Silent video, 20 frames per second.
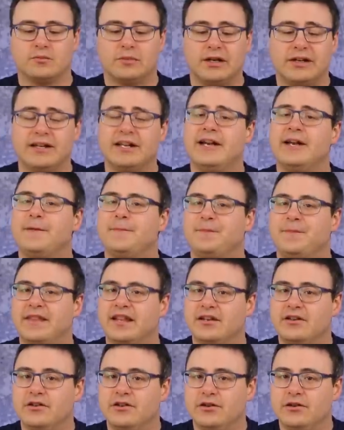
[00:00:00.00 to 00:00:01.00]
but
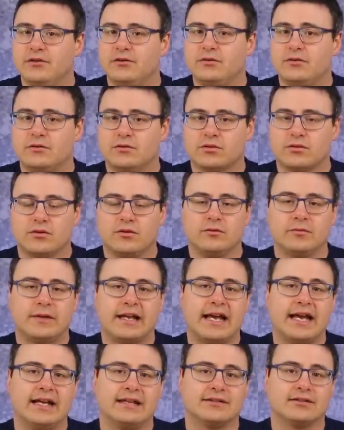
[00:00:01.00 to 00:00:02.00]
the new
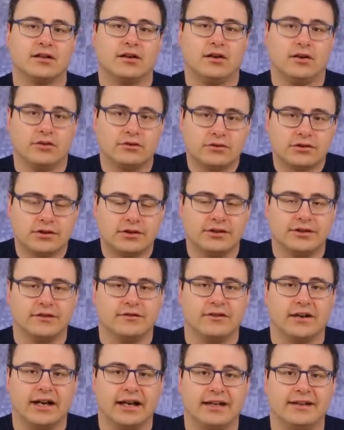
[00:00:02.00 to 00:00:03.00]
Chromecast Ultra
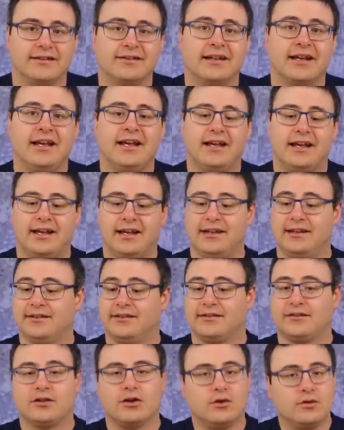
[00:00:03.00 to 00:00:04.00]
device
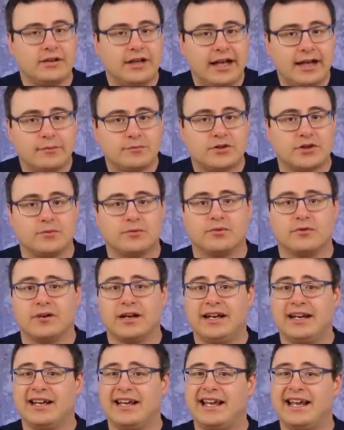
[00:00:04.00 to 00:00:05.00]
is codenamed
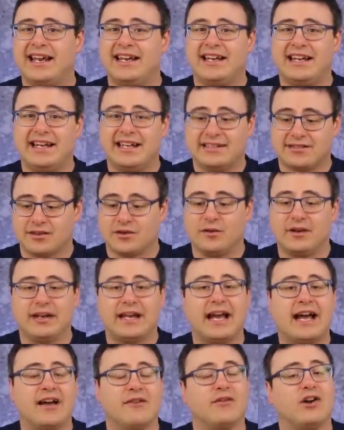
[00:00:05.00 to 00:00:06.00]
Sabrina, and it's going to
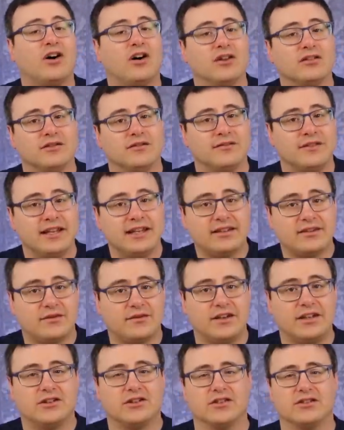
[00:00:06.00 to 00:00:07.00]
have all of these
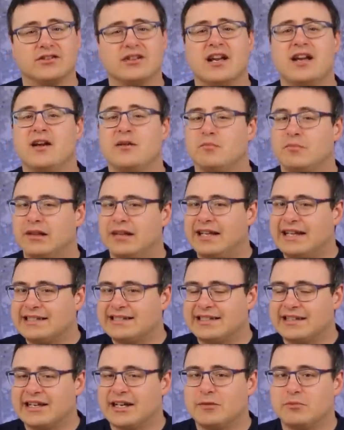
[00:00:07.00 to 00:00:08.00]
features,
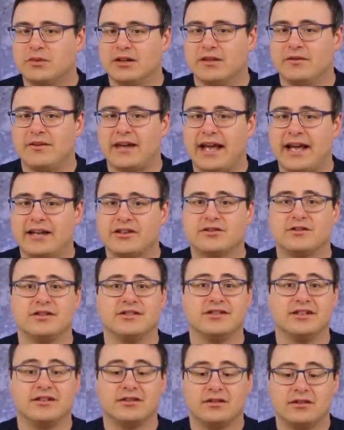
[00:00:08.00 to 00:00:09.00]
plus a couple of
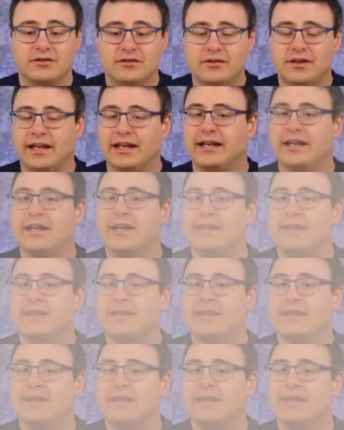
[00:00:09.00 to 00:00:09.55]
extras, including